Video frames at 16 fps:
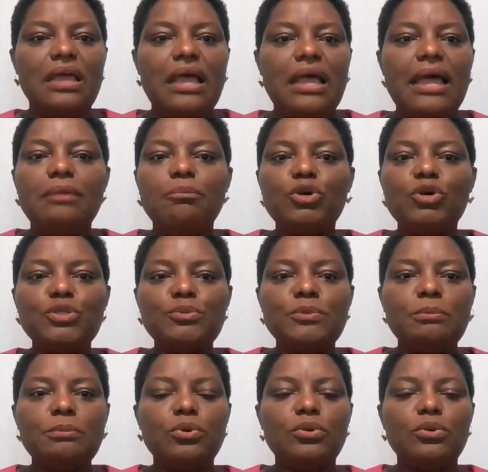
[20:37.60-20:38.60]
And most
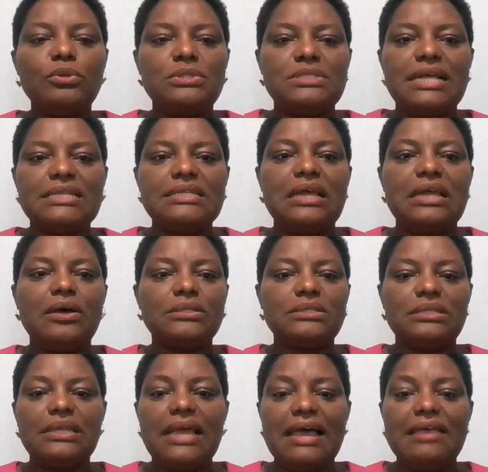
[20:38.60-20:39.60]
people starting
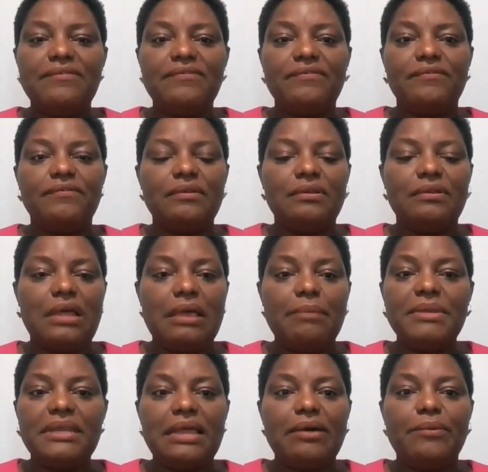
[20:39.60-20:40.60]
out life, I
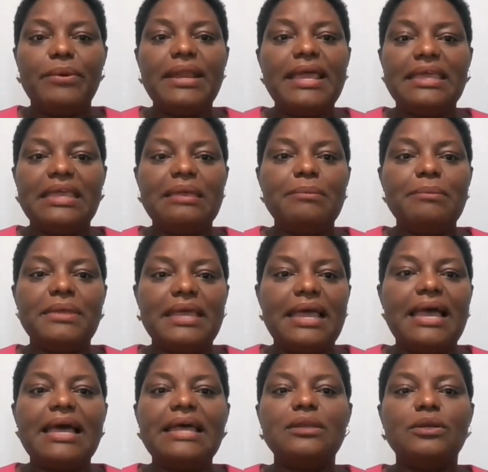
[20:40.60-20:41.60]
mean, when I came here,
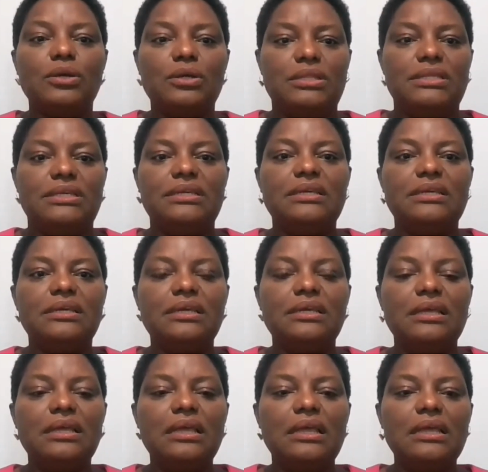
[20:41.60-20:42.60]
I had nothing.
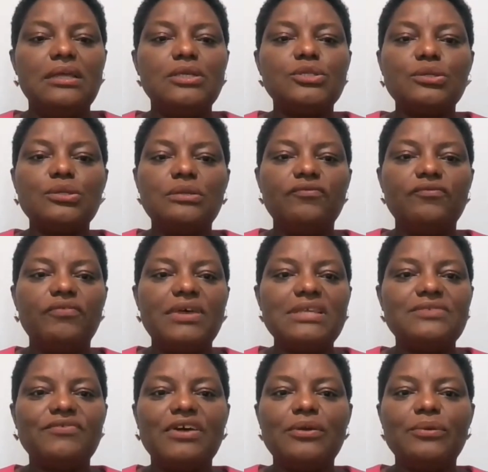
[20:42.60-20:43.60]
So the
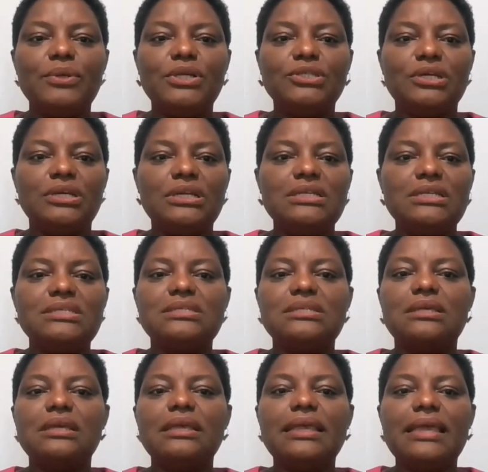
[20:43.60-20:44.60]
first foundation is
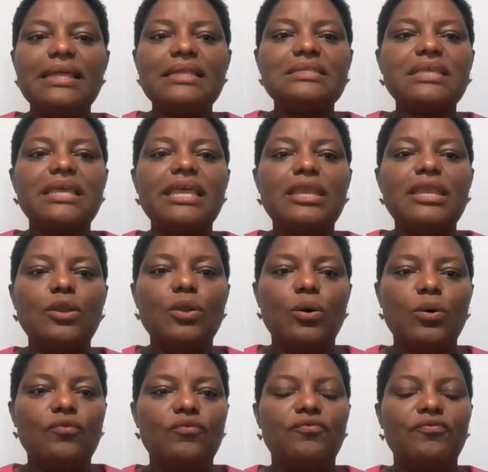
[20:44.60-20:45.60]
get
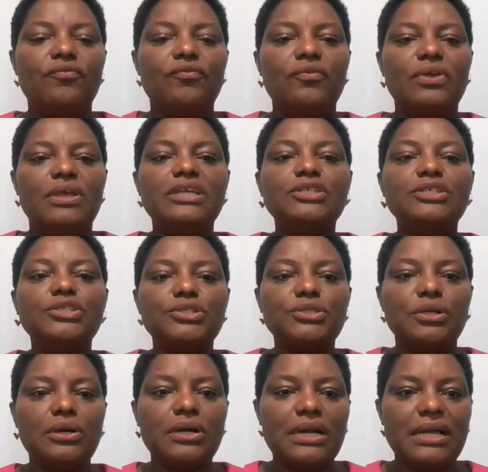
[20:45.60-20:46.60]
enough
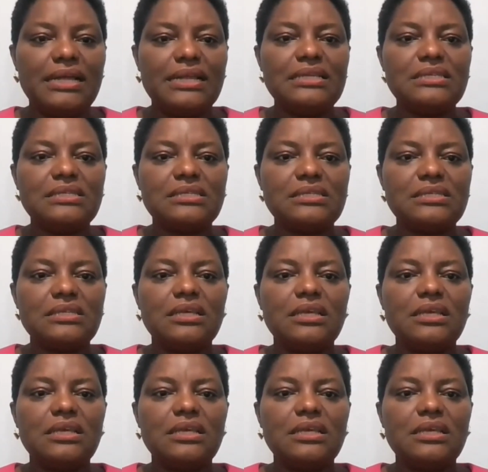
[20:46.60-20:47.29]
insurance